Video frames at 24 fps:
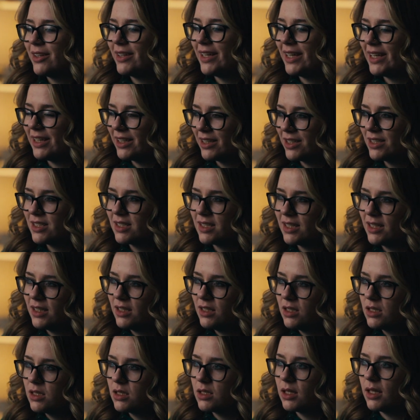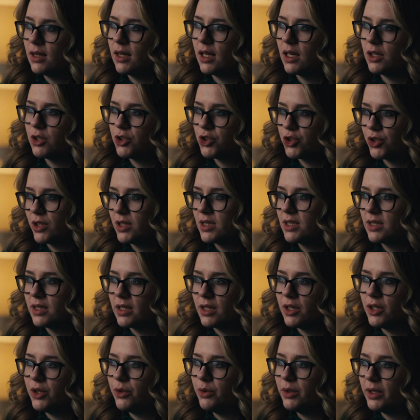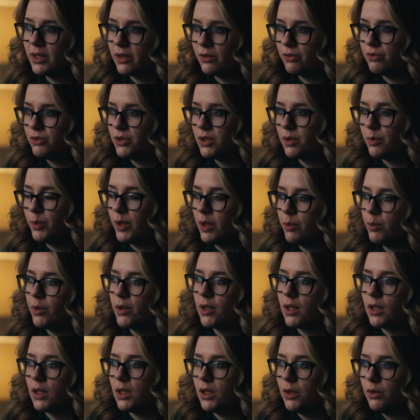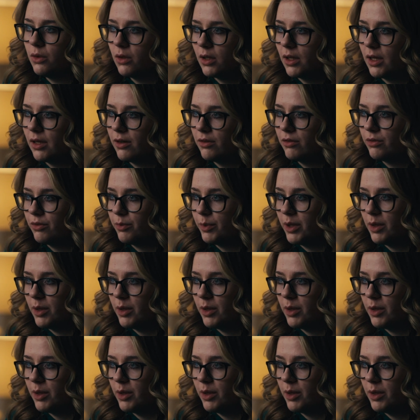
innocence and that trust that you give to people that you love,